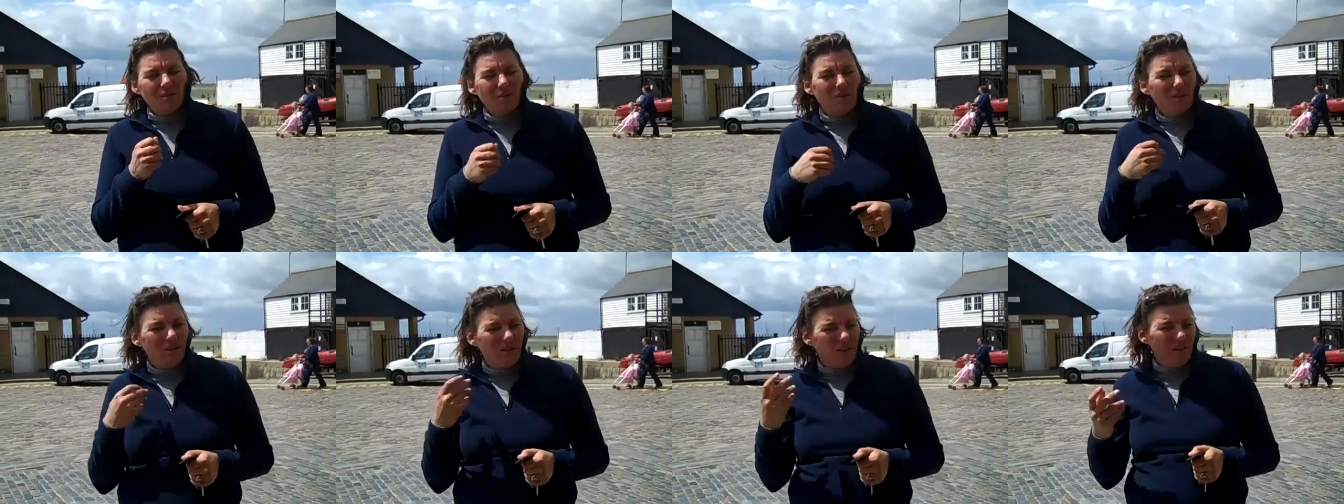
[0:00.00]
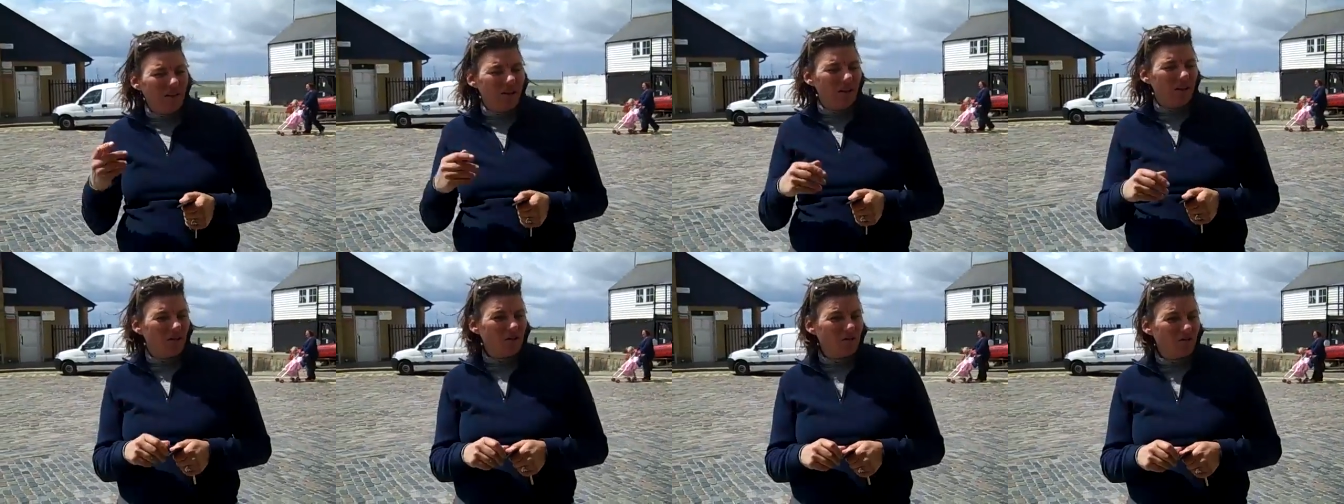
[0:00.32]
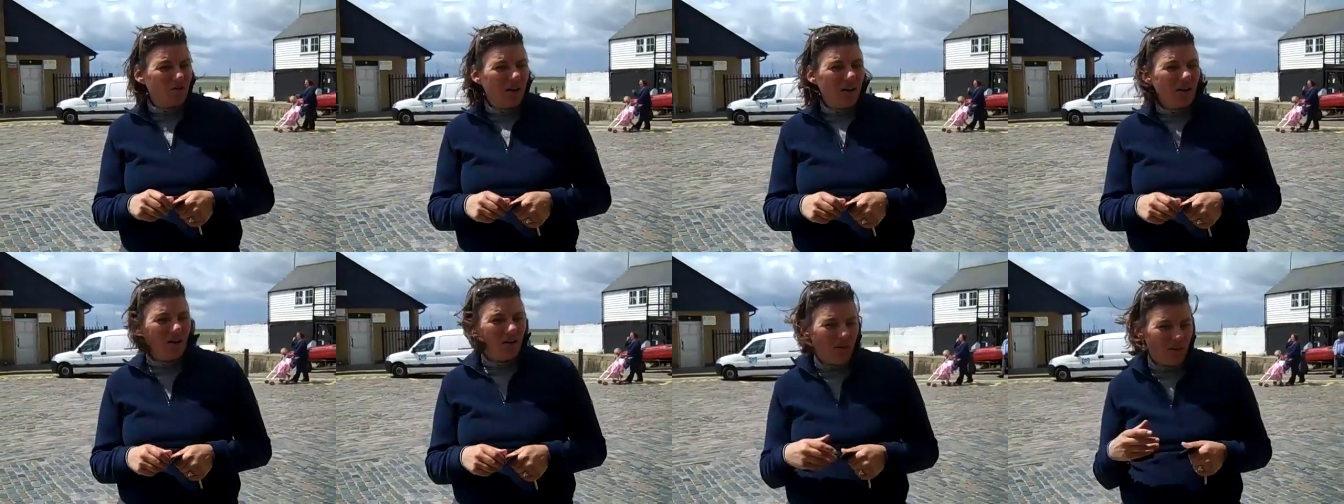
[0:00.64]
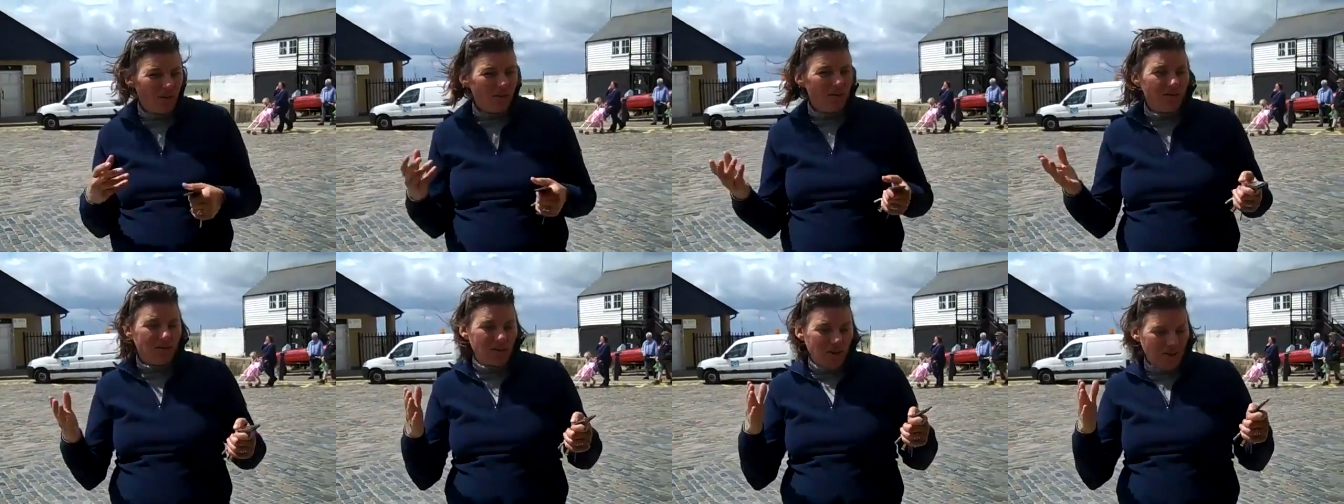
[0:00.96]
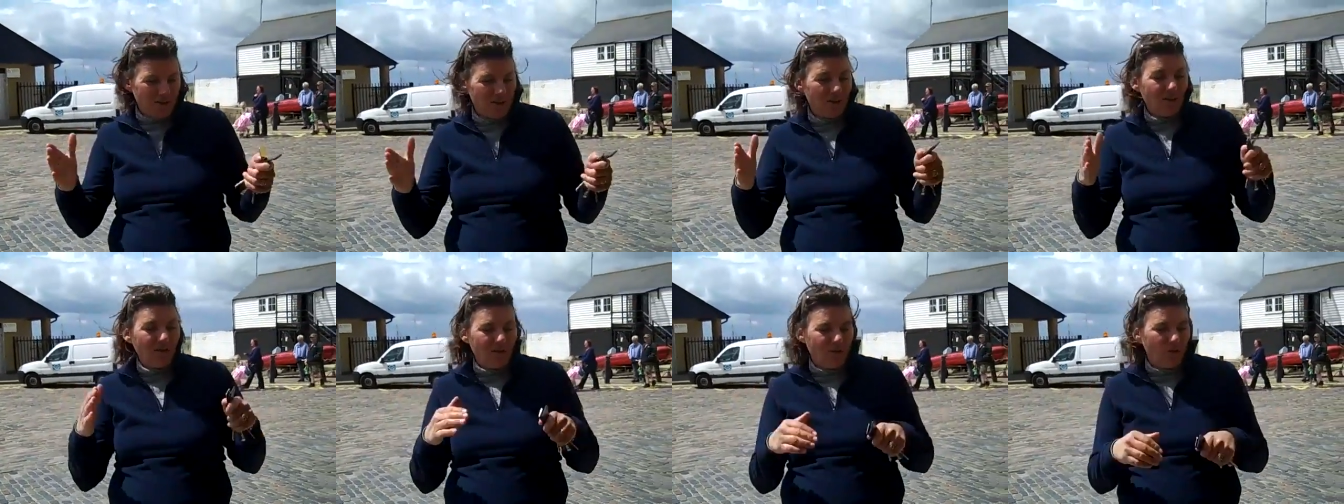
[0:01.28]
with the Leigh Art Trail, it was
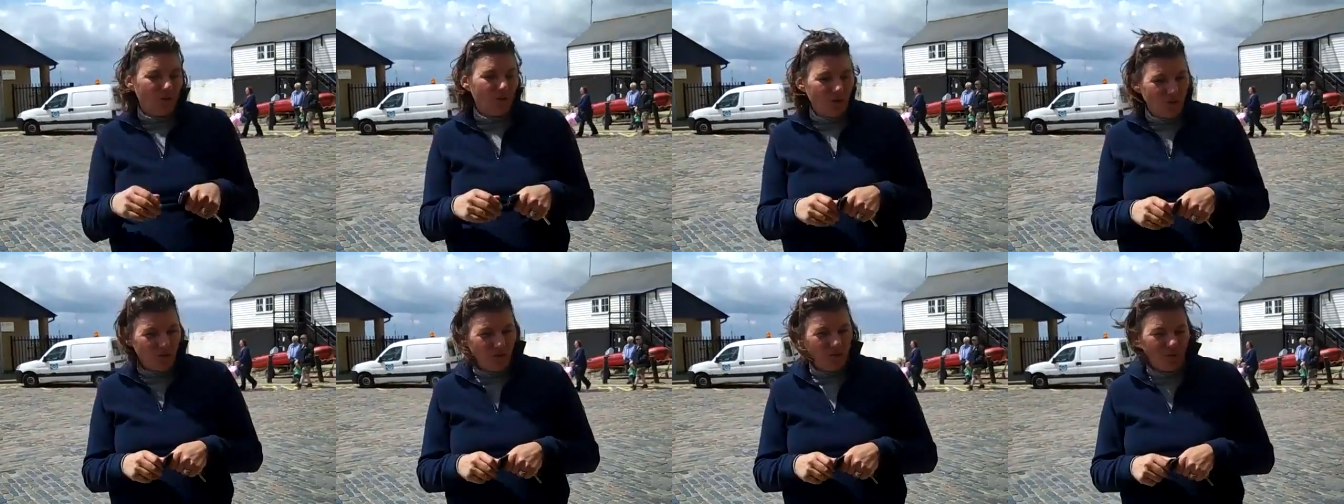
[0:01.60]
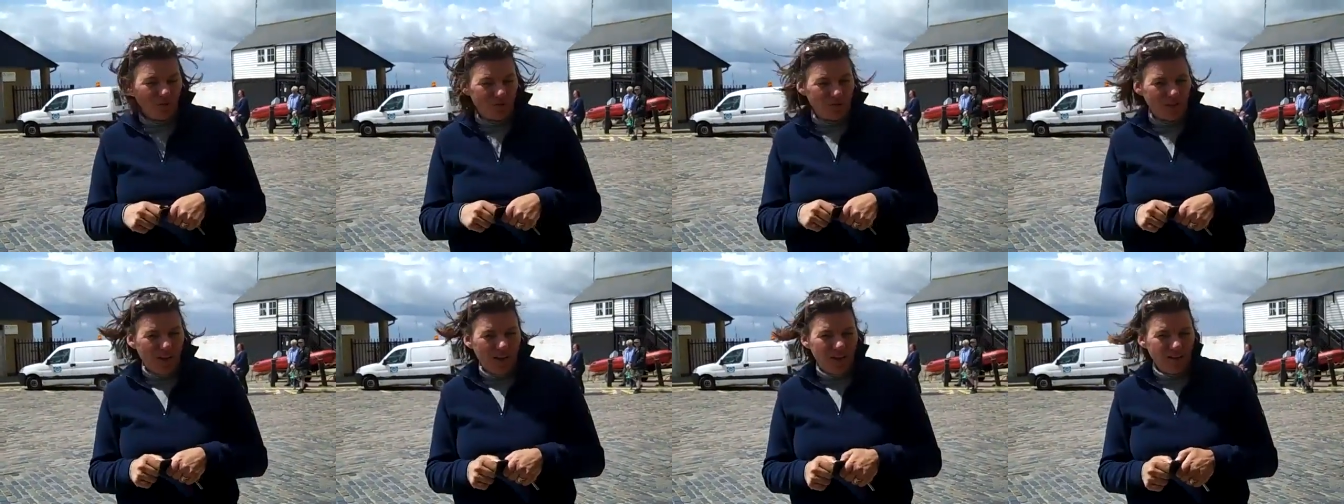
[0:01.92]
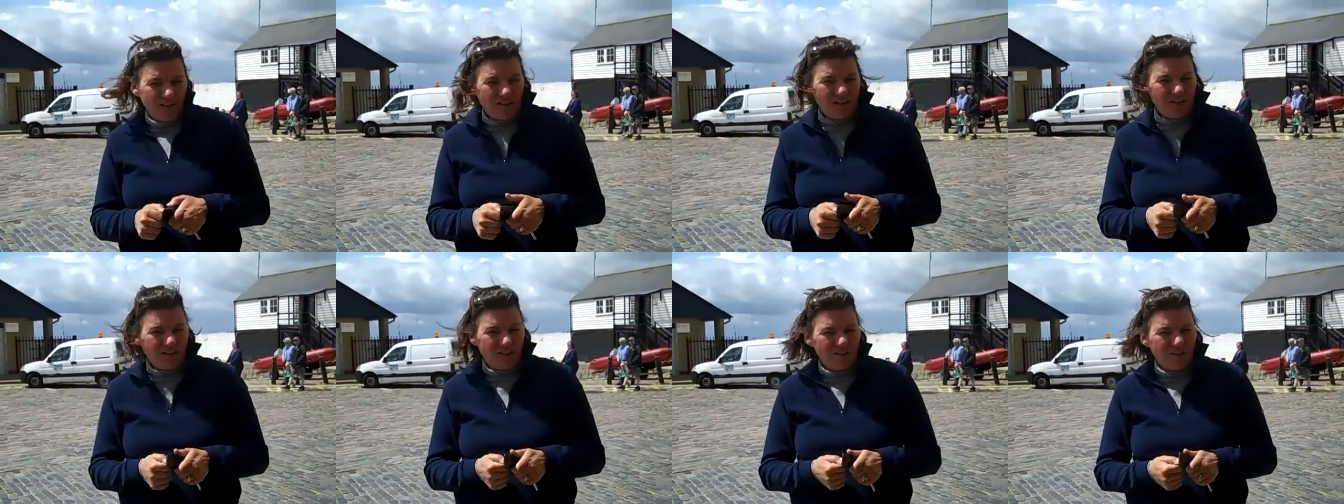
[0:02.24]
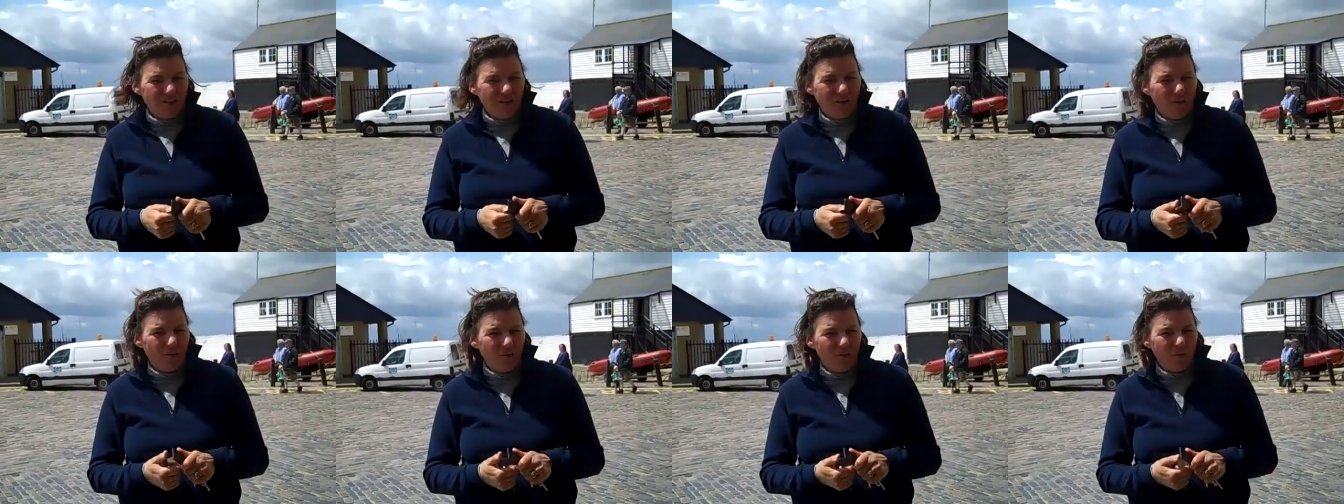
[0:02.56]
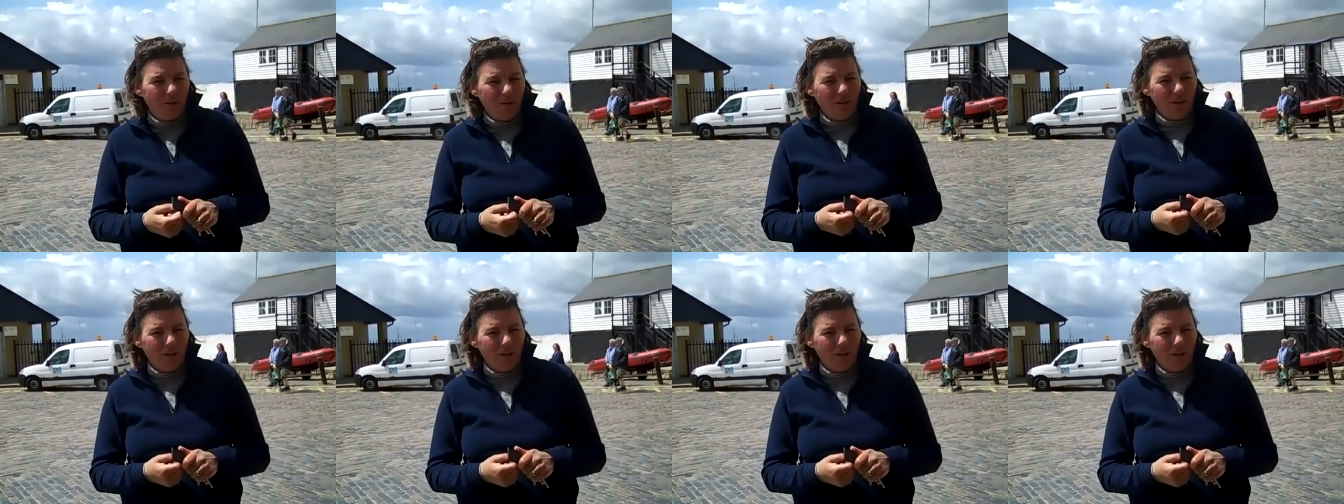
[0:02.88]
actually 44 days until